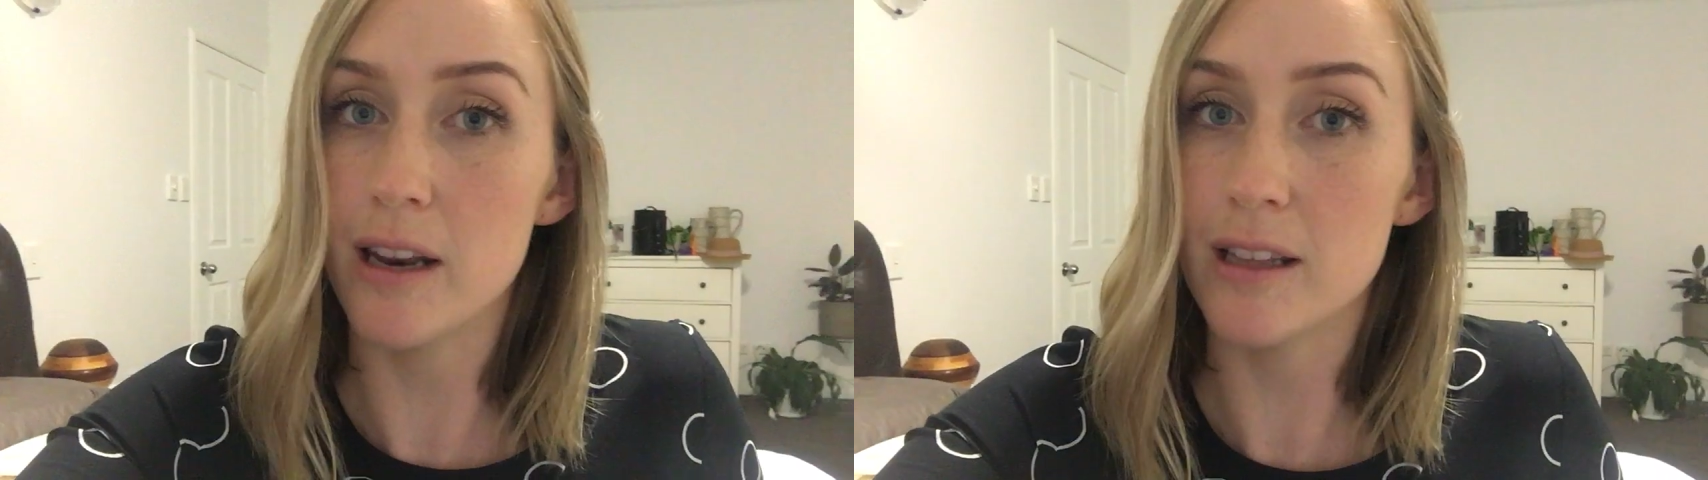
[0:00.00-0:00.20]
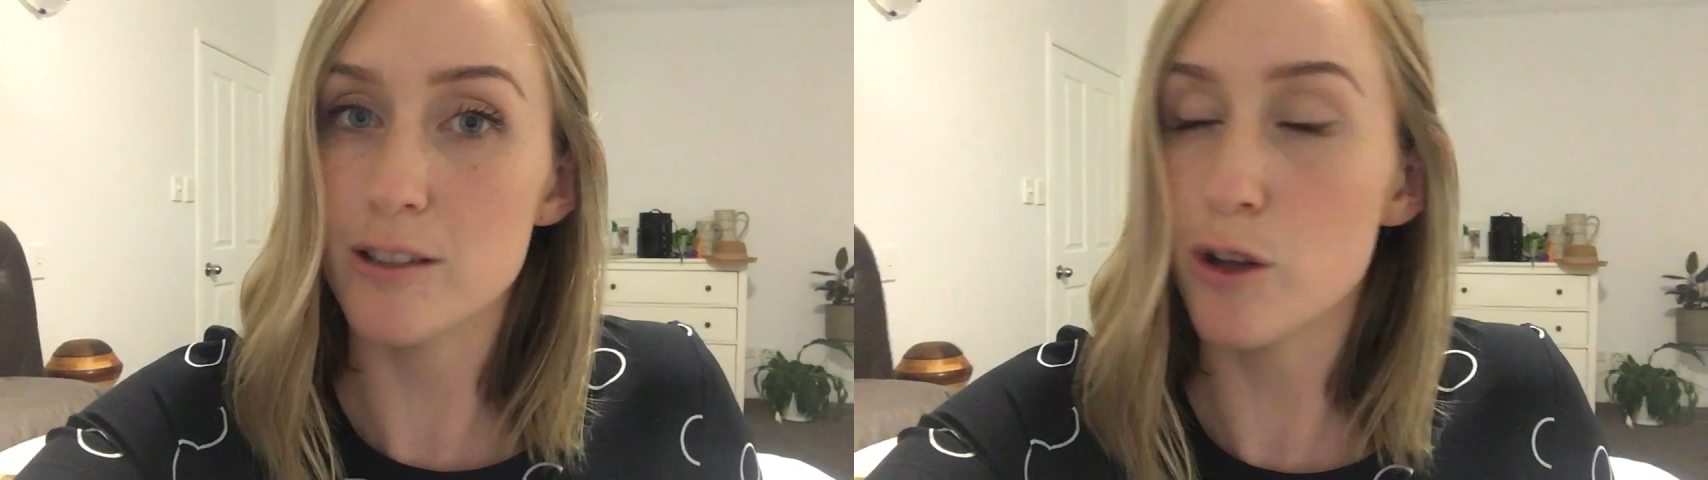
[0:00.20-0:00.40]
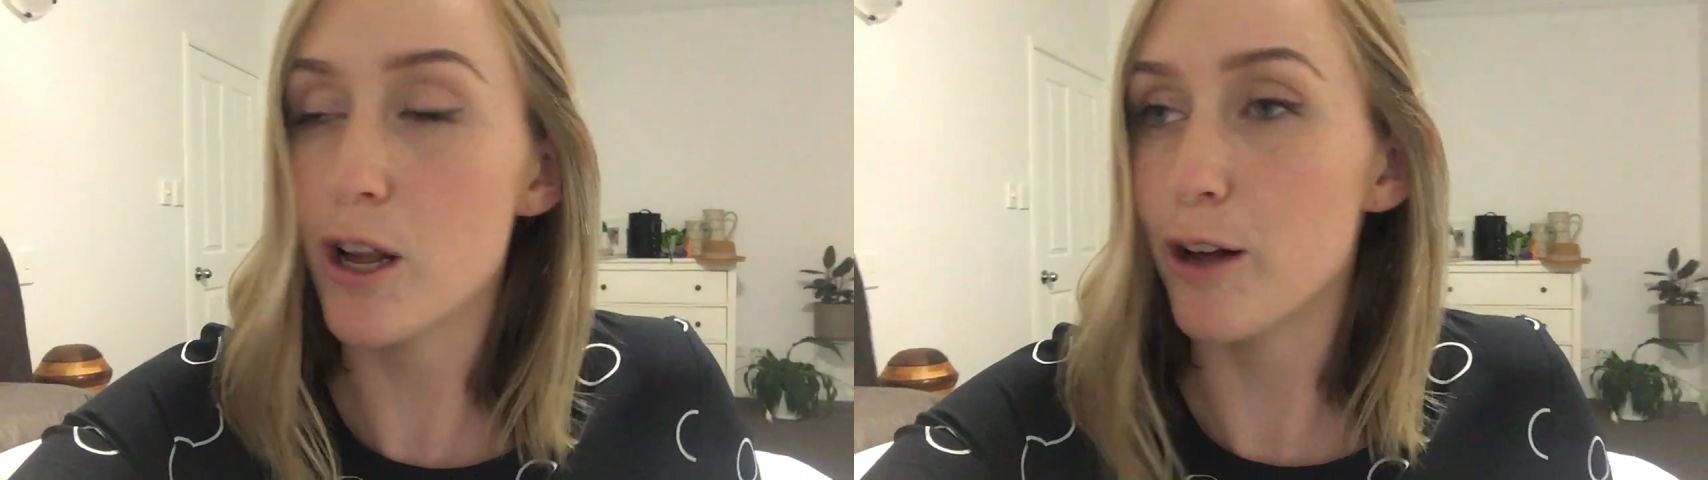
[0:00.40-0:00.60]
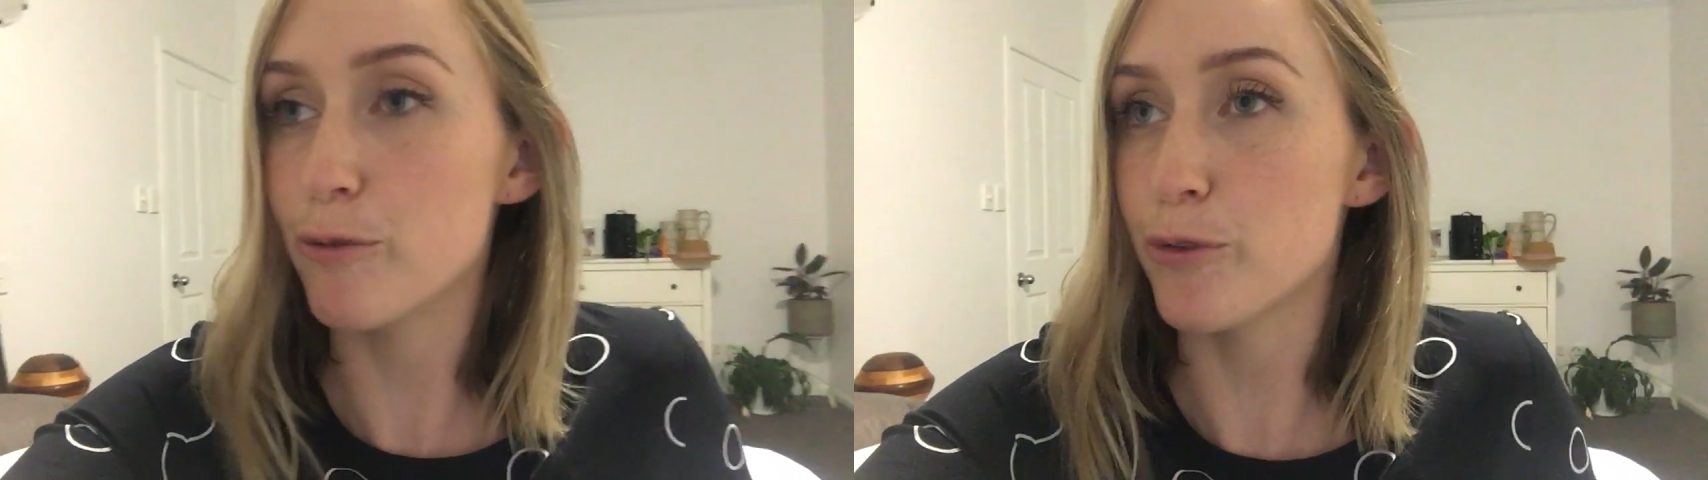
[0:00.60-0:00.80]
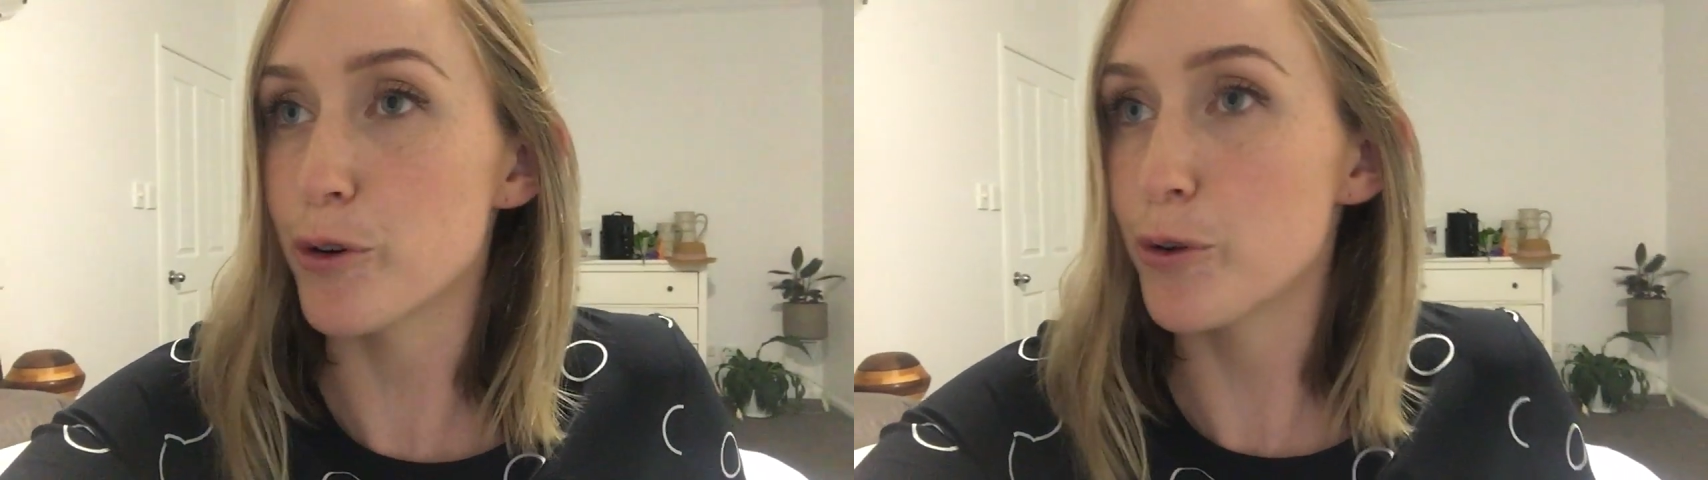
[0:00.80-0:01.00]
It's not
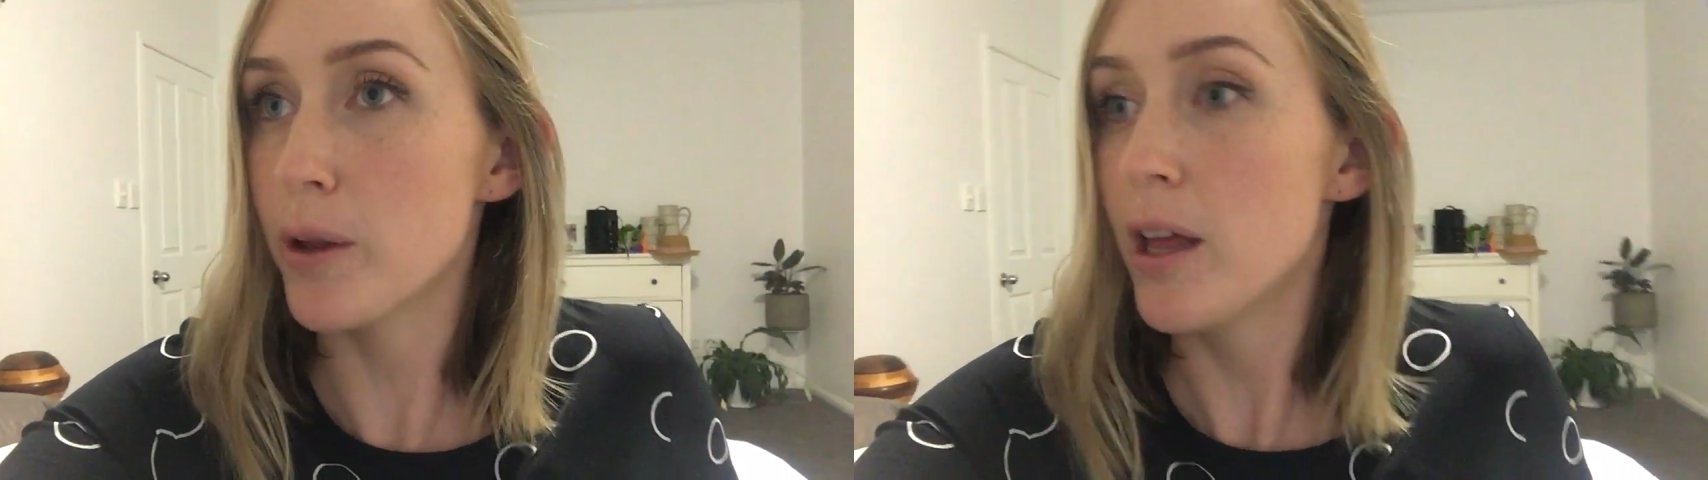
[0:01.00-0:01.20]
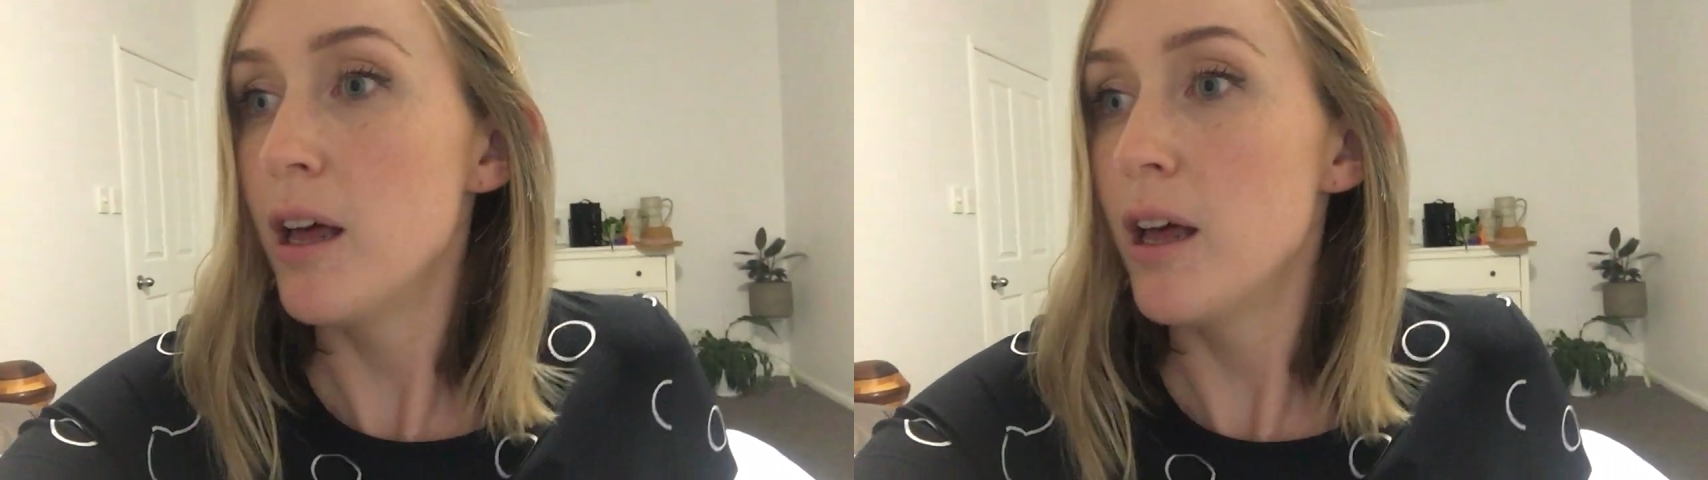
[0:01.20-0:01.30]
helpful.